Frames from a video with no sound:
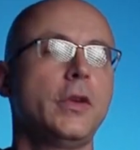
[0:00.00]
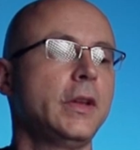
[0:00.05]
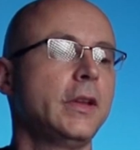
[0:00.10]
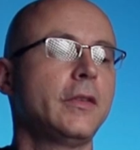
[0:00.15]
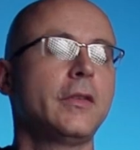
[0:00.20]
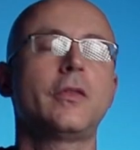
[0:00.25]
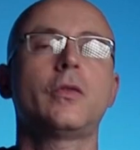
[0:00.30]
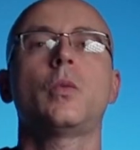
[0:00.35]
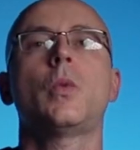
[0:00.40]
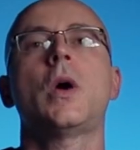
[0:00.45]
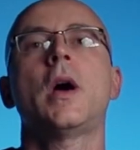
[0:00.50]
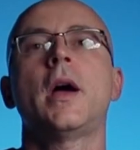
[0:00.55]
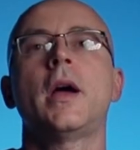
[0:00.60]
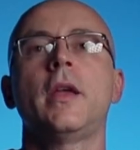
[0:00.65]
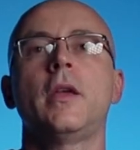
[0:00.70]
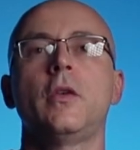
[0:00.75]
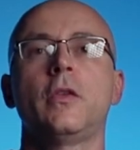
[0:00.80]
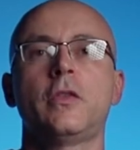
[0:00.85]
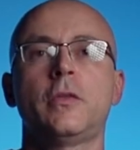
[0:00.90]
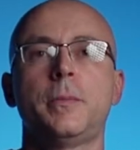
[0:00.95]
This is why
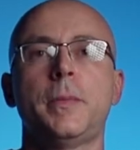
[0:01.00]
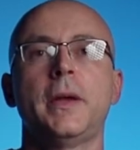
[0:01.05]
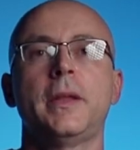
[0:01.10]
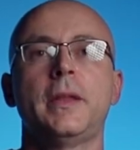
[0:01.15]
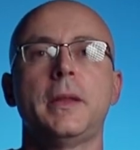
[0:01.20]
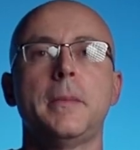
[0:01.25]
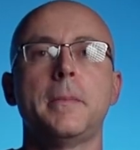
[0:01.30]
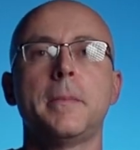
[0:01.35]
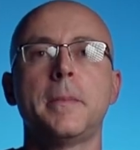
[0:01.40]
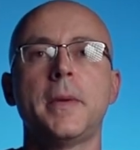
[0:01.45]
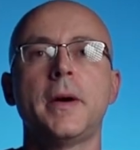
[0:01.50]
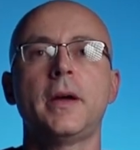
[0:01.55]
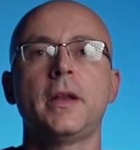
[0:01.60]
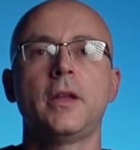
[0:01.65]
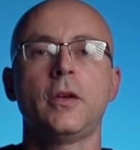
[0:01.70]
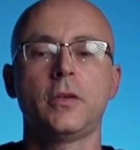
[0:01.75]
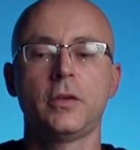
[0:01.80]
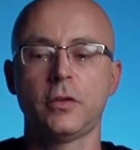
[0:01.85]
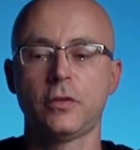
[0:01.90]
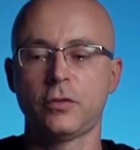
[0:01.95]
you're spending money
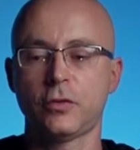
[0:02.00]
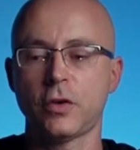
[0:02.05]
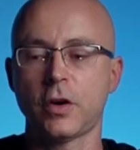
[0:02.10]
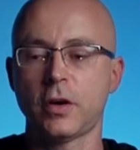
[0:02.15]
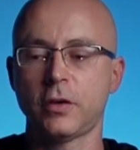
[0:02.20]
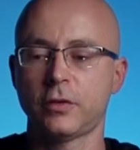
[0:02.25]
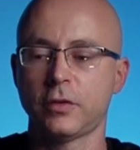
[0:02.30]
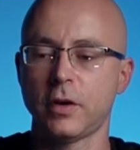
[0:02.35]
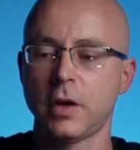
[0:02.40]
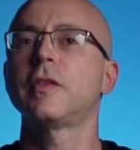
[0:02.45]
on this charger.